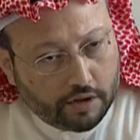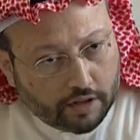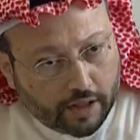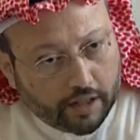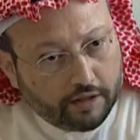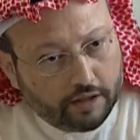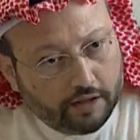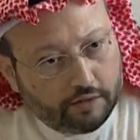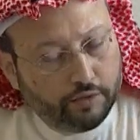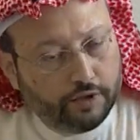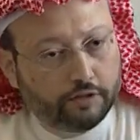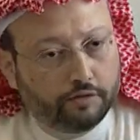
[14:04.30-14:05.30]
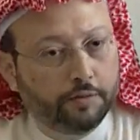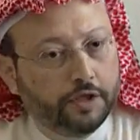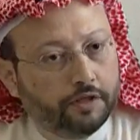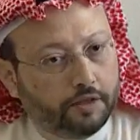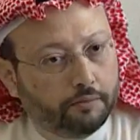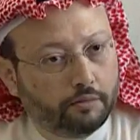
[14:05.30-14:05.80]
Qadi is willing to
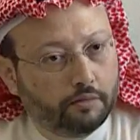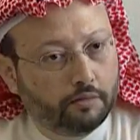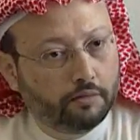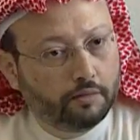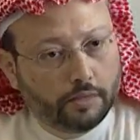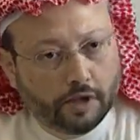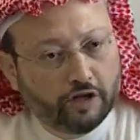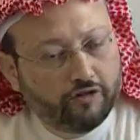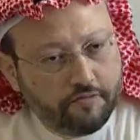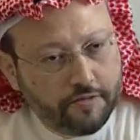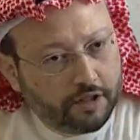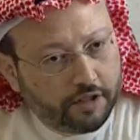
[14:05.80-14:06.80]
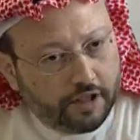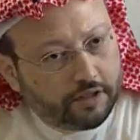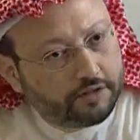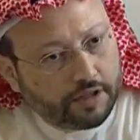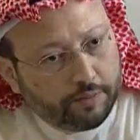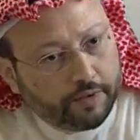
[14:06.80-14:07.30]
meet them. The government did not
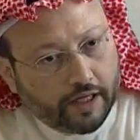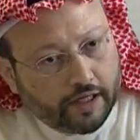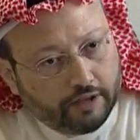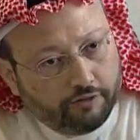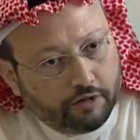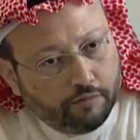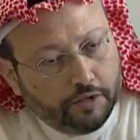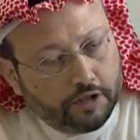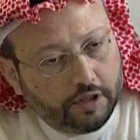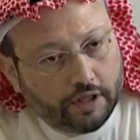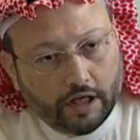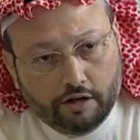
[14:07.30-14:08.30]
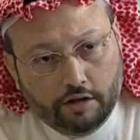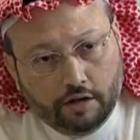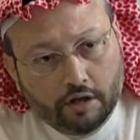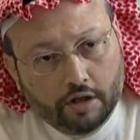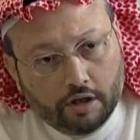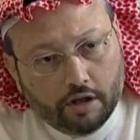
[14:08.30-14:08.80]
stop Qadi from meeting
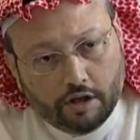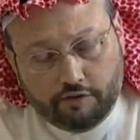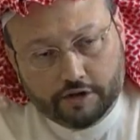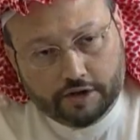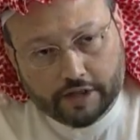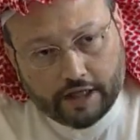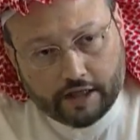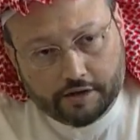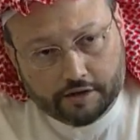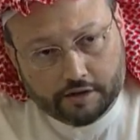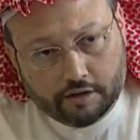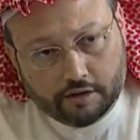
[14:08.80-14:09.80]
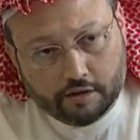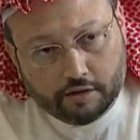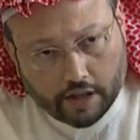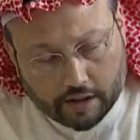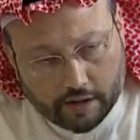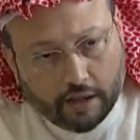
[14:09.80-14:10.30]
any investigators.
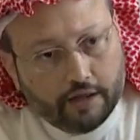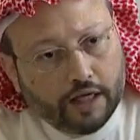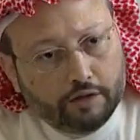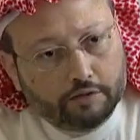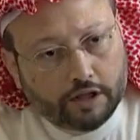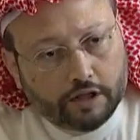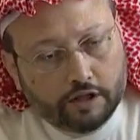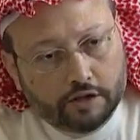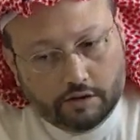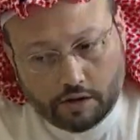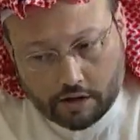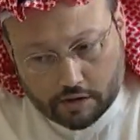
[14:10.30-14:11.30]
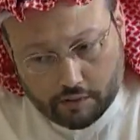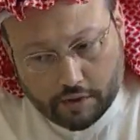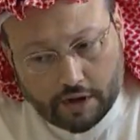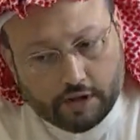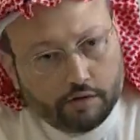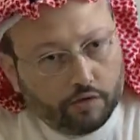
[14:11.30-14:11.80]
Qadi announced that he's
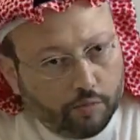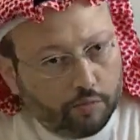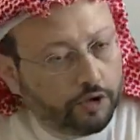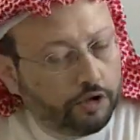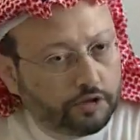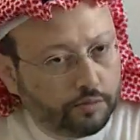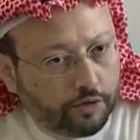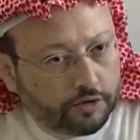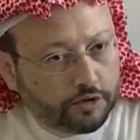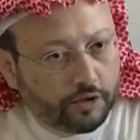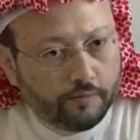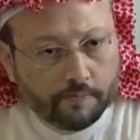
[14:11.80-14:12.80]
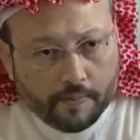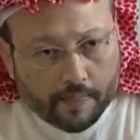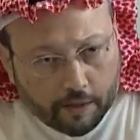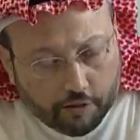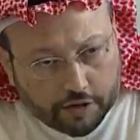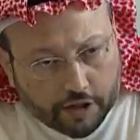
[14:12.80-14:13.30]
willing to open his books
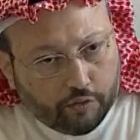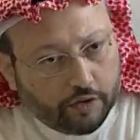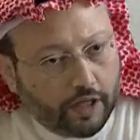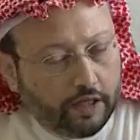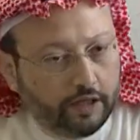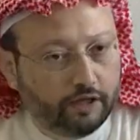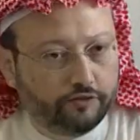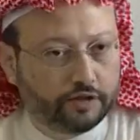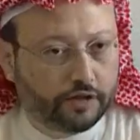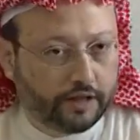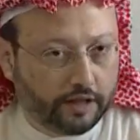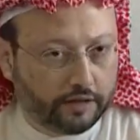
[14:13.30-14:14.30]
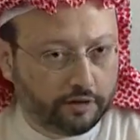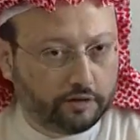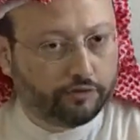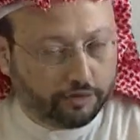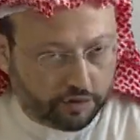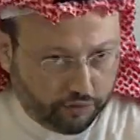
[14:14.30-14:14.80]
to check with any investigators,
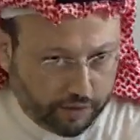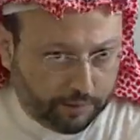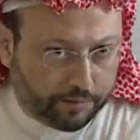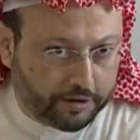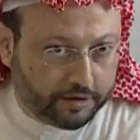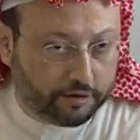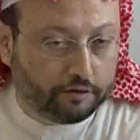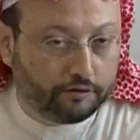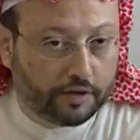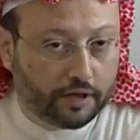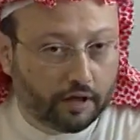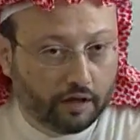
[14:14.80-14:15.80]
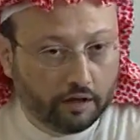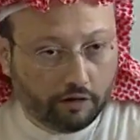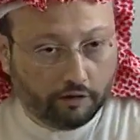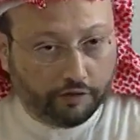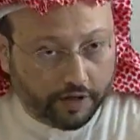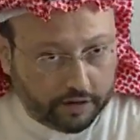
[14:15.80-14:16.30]
of course, with the president
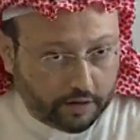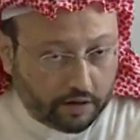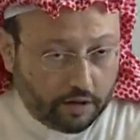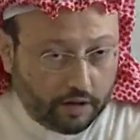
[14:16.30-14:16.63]
of his